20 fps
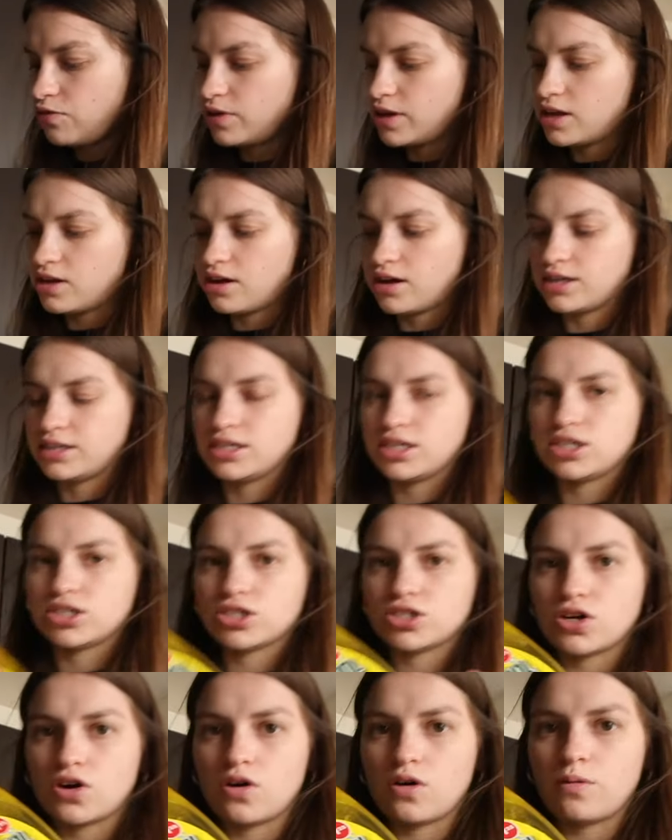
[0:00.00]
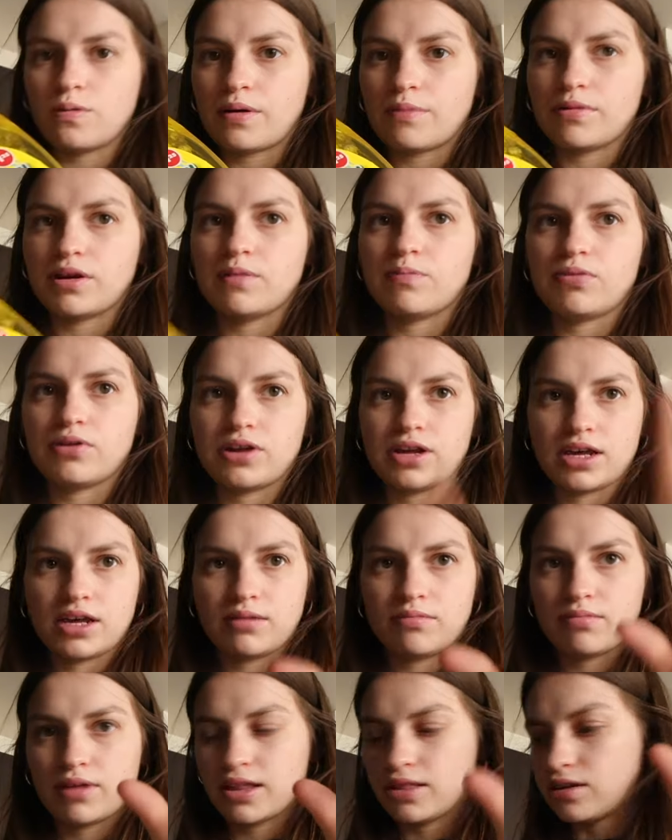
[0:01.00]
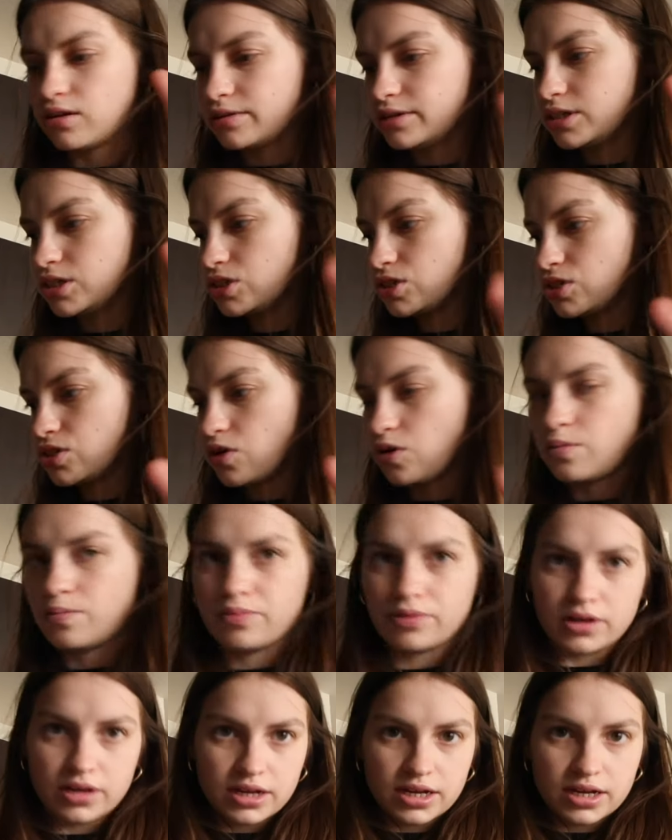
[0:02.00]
We got dish soap. I'm gonna put it in my little dish soap